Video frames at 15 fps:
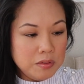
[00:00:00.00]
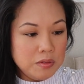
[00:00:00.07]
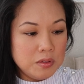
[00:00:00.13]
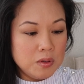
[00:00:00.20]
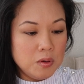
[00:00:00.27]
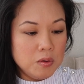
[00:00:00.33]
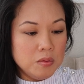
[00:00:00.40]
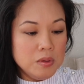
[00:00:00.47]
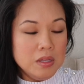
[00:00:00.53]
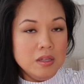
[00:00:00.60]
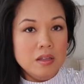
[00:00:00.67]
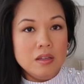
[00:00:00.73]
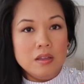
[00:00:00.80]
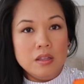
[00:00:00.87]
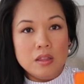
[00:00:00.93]
So
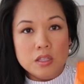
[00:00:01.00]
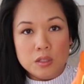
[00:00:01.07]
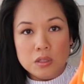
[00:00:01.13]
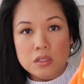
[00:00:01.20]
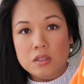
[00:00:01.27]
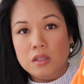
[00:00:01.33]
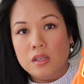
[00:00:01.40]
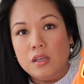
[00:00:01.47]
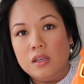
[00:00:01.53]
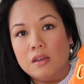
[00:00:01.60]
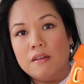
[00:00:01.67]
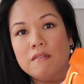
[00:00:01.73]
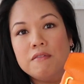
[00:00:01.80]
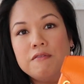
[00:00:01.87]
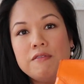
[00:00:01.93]
this is
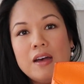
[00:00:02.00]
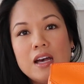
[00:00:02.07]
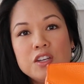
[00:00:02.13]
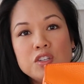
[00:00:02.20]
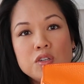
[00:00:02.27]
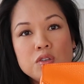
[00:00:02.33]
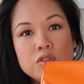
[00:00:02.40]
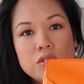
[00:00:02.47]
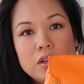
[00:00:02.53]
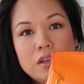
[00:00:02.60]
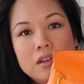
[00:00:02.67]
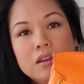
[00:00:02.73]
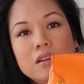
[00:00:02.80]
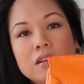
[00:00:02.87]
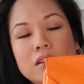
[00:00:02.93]
the Fashion
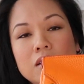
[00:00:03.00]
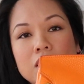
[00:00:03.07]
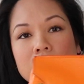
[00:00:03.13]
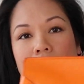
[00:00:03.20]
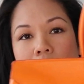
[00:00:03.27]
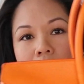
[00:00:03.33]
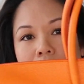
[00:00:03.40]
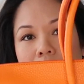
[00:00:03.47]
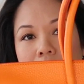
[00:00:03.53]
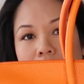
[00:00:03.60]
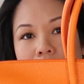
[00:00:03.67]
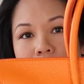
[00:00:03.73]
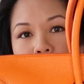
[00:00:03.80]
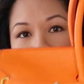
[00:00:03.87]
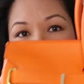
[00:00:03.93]
Drug
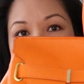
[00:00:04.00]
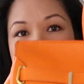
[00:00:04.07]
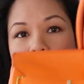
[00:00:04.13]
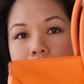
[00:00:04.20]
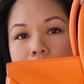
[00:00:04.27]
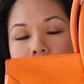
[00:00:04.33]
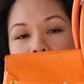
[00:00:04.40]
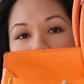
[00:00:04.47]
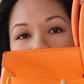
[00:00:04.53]
version